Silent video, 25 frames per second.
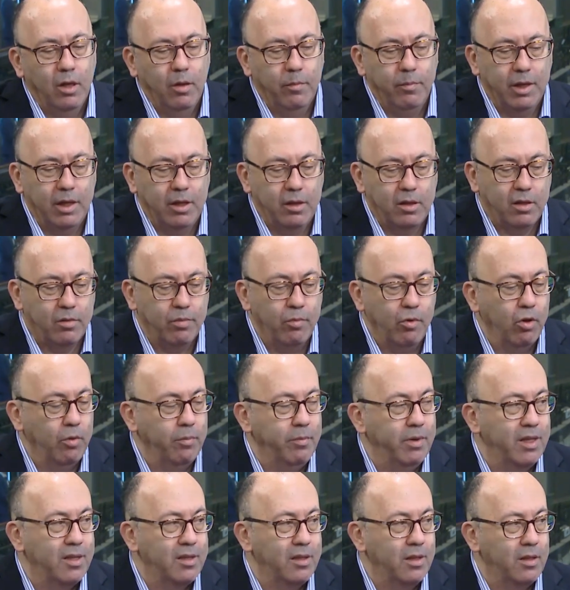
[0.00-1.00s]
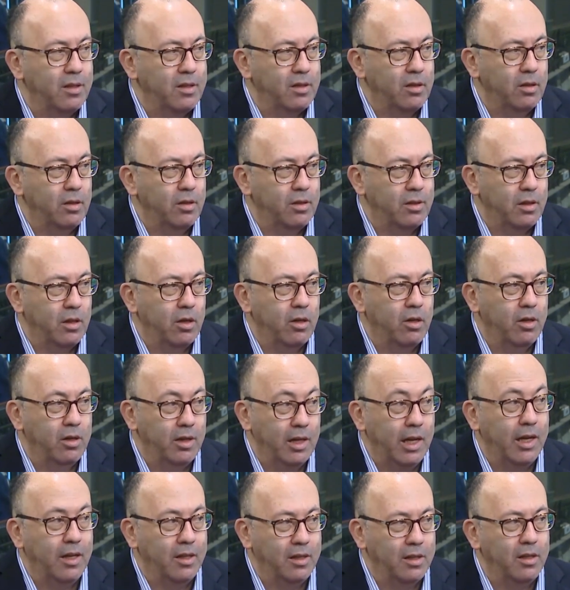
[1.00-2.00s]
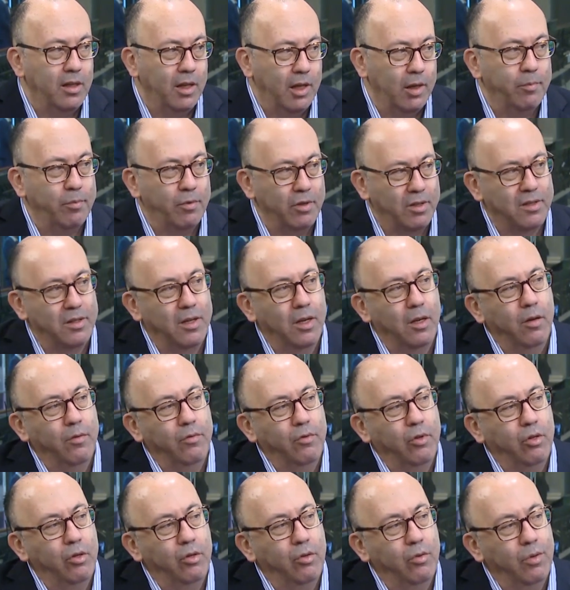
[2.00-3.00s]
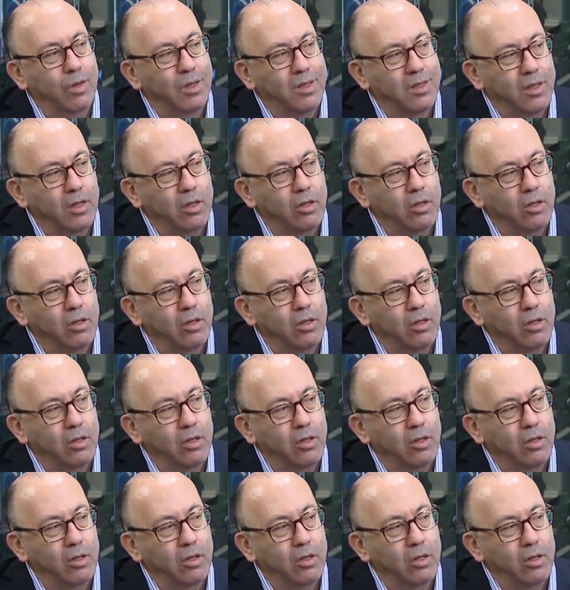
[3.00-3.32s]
but small businesses that are 98% of the U.S.